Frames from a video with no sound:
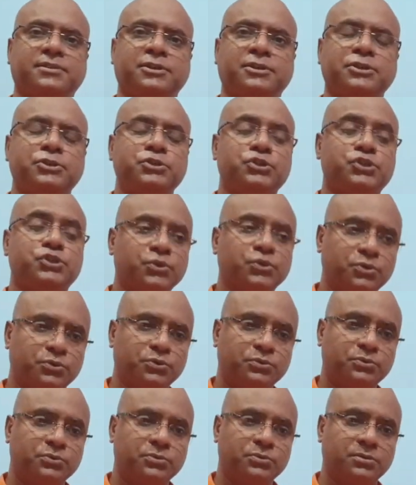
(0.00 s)

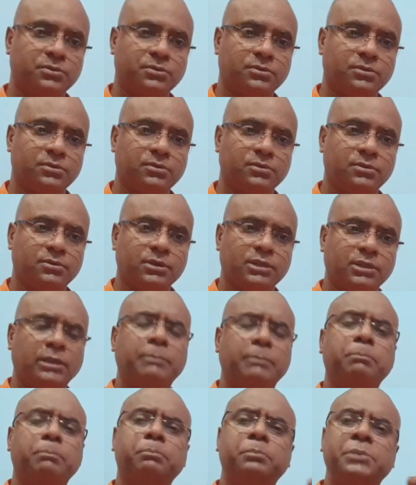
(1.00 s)
So
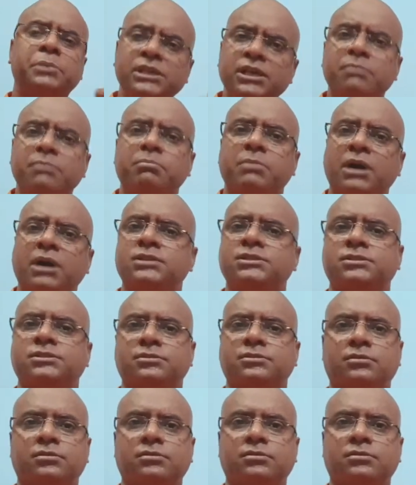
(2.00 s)
be a master.